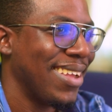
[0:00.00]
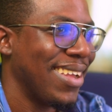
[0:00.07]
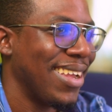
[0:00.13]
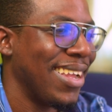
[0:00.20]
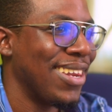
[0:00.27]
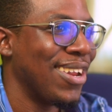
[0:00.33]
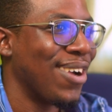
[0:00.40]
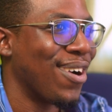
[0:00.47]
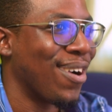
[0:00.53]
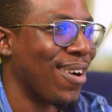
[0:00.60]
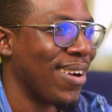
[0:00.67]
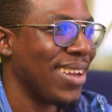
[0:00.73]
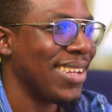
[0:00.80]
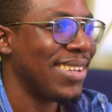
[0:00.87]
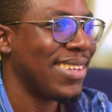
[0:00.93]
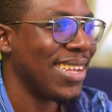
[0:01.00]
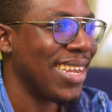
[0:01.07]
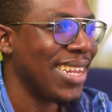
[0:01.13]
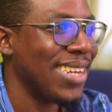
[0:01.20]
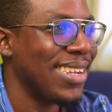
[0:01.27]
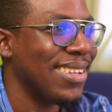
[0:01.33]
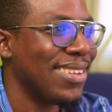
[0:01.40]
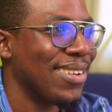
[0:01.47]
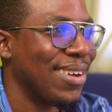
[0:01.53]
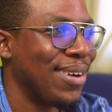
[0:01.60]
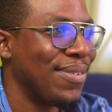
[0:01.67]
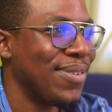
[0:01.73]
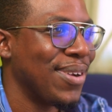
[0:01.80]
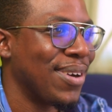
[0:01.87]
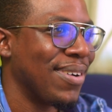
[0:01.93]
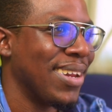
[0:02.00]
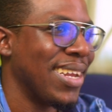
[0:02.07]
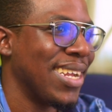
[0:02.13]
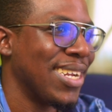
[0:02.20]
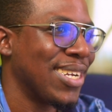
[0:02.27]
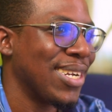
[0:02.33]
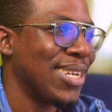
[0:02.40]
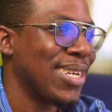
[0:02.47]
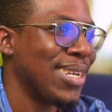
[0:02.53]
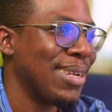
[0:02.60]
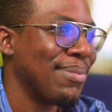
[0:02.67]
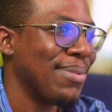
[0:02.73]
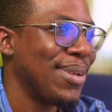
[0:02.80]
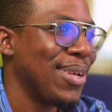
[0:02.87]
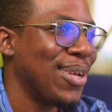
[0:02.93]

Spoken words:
in the early stages of your relationship,